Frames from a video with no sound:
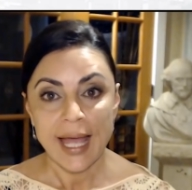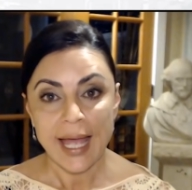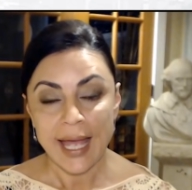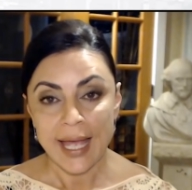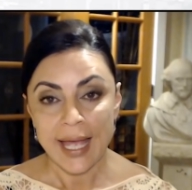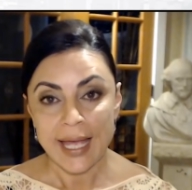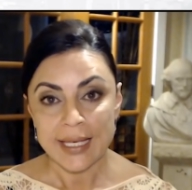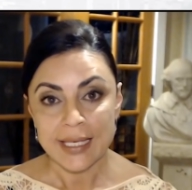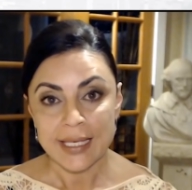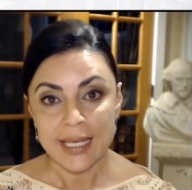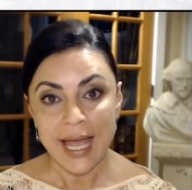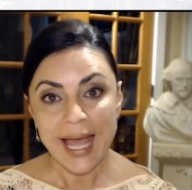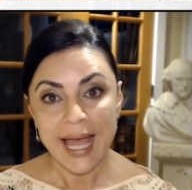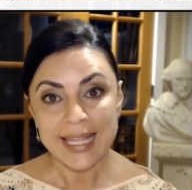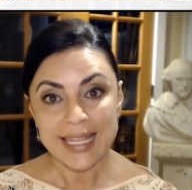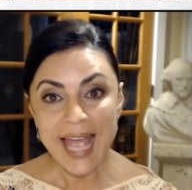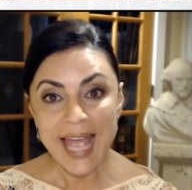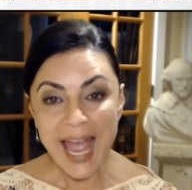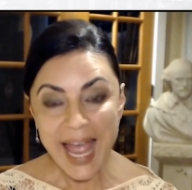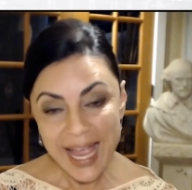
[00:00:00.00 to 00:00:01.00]
and
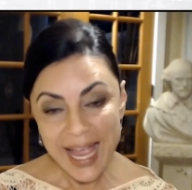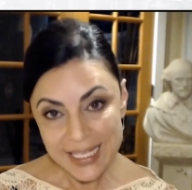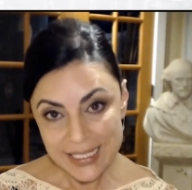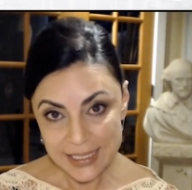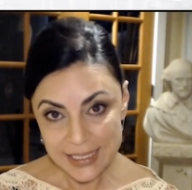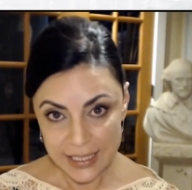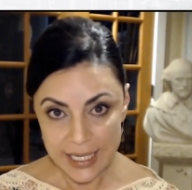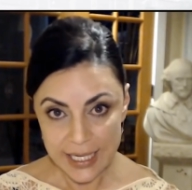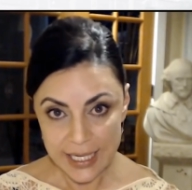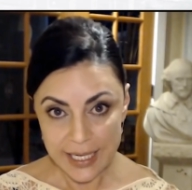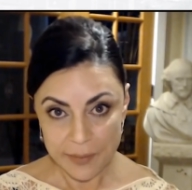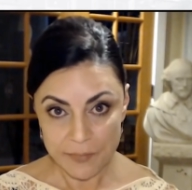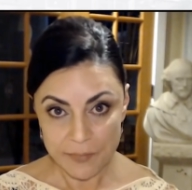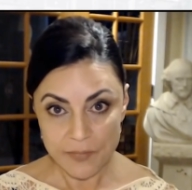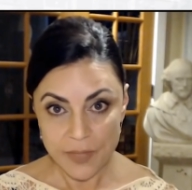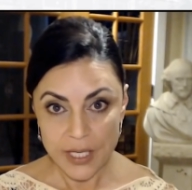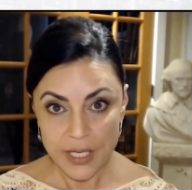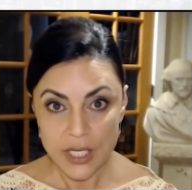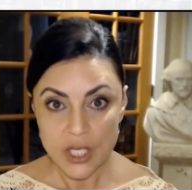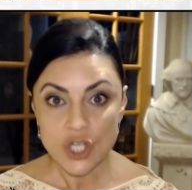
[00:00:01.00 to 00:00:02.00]
had asked
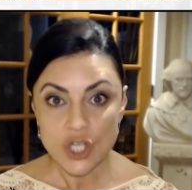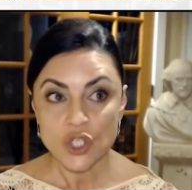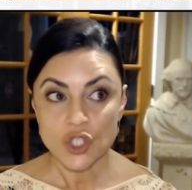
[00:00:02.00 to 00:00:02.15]
him